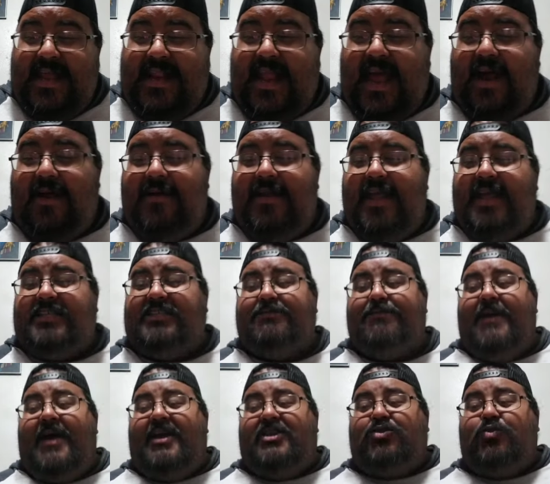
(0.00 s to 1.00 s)
Now, our next
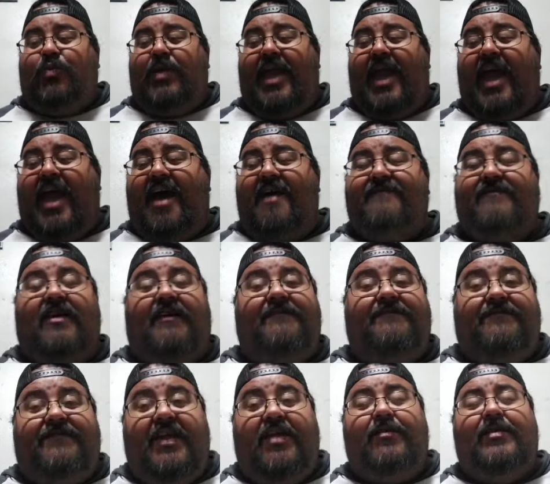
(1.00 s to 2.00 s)
match, we have a
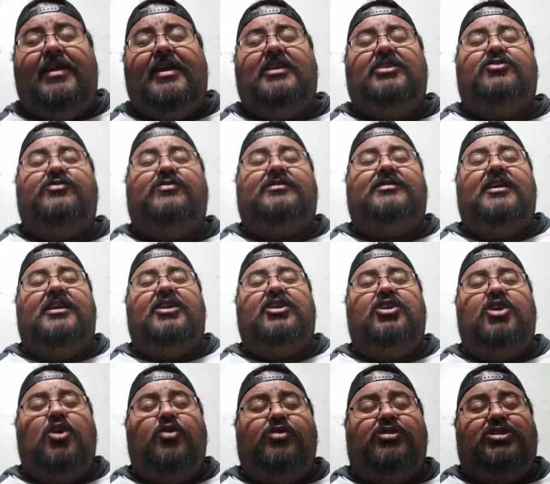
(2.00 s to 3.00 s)
very interesting
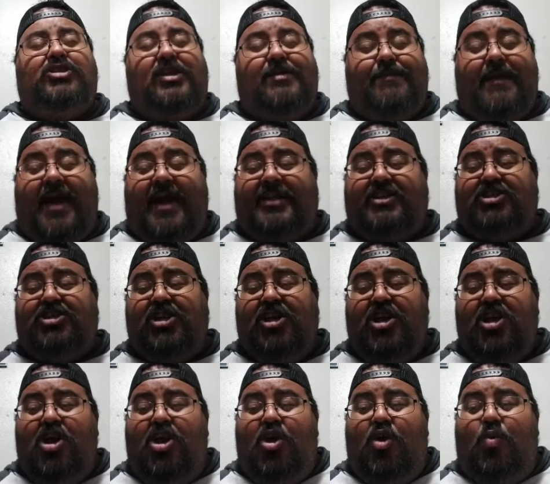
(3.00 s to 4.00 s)
Yoshi match.
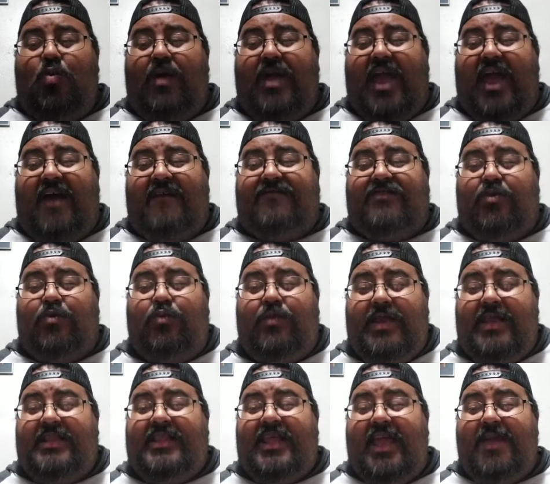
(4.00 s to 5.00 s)
We have the
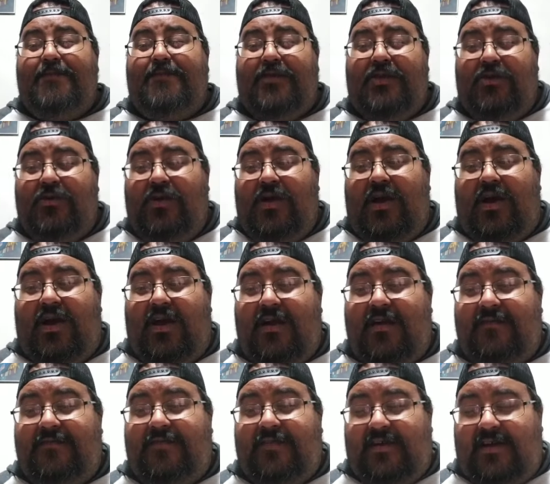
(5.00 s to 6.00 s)
re-debut
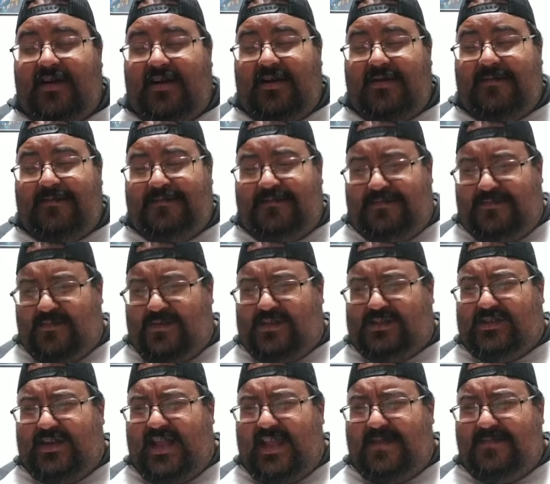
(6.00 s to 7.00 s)
of, um,
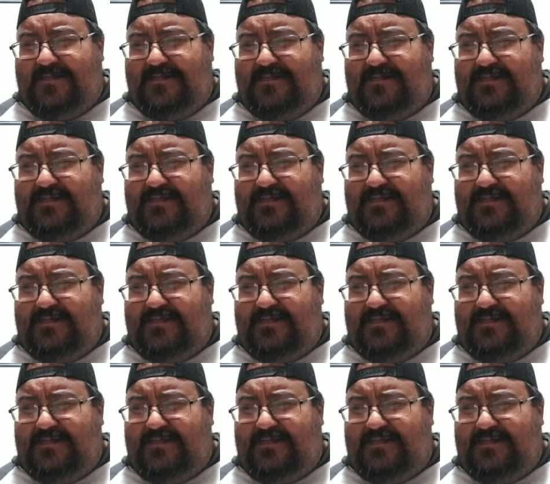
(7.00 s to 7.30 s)
what's her name?